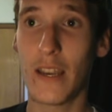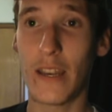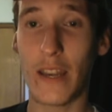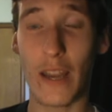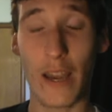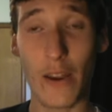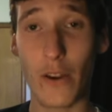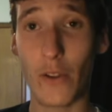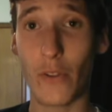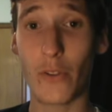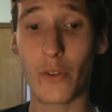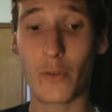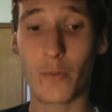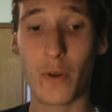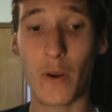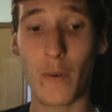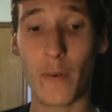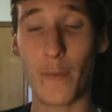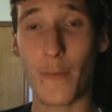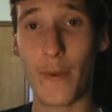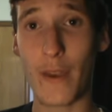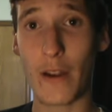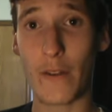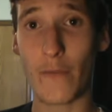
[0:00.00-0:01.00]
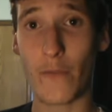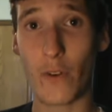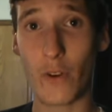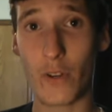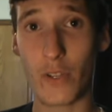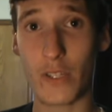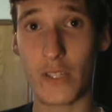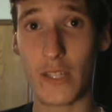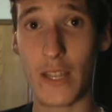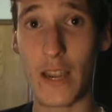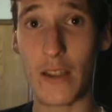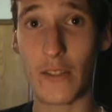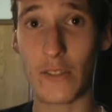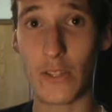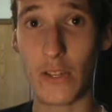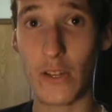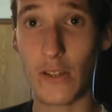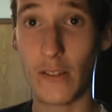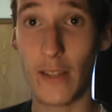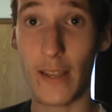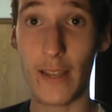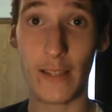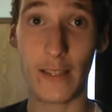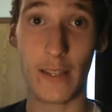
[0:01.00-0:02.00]
Now I know there's probably better versions out
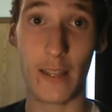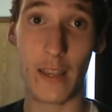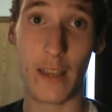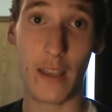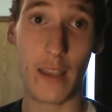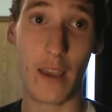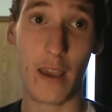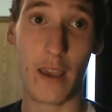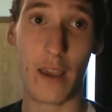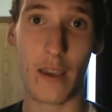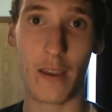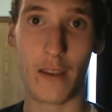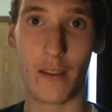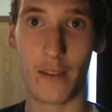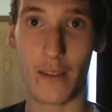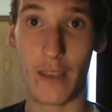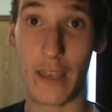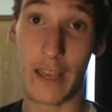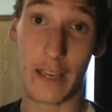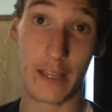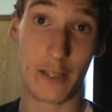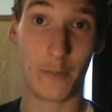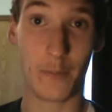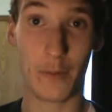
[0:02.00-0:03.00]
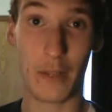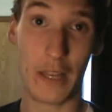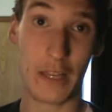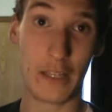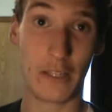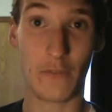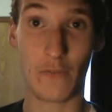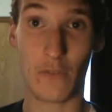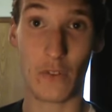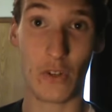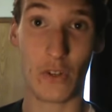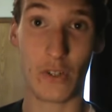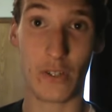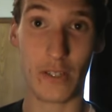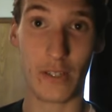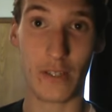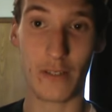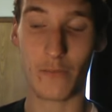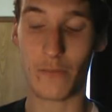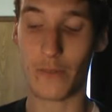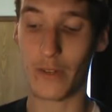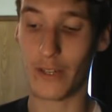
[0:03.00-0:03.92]
there, like the X Plus version,